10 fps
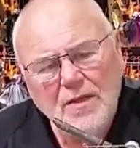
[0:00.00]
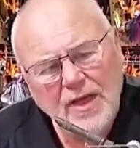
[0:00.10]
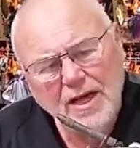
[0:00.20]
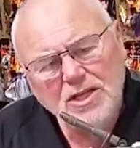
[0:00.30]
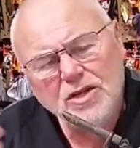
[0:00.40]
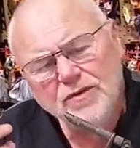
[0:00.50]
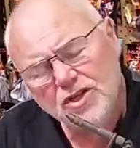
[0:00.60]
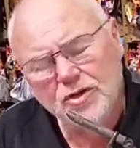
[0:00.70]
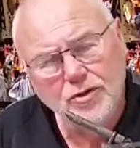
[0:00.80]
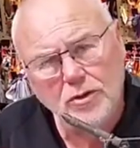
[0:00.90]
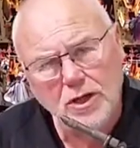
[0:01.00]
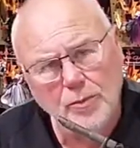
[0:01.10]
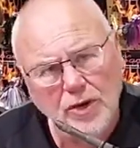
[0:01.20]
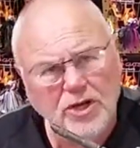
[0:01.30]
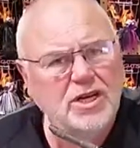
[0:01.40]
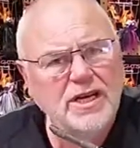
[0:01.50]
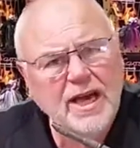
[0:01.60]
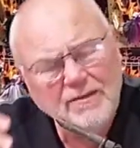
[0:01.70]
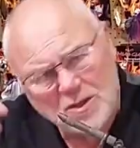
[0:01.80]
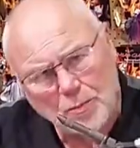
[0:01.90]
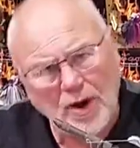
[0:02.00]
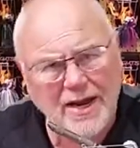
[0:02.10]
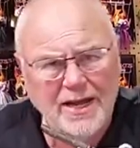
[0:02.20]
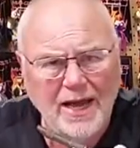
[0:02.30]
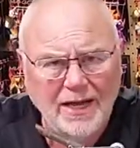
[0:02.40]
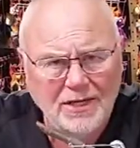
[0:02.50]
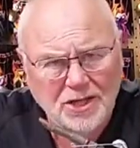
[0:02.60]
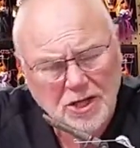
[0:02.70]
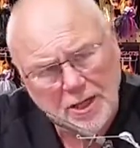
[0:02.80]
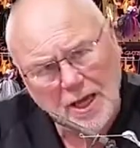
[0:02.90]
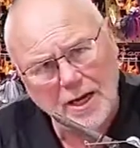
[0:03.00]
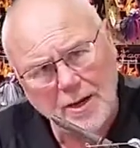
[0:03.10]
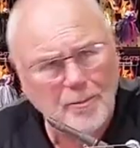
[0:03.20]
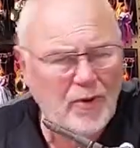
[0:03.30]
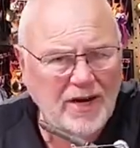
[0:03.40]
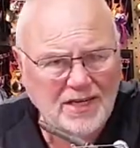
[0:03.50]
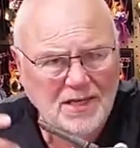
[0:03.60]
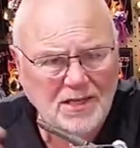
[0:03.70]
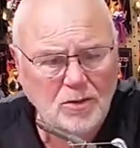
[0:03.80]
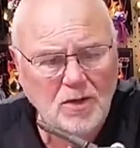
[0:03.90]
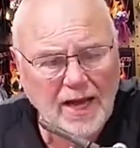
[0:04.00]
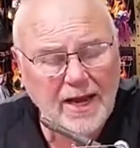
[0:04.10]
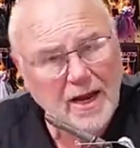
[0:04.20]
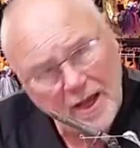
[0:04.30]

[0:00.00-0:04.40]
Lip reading: Those of us who do it commercially have spray guns, compressors, all that.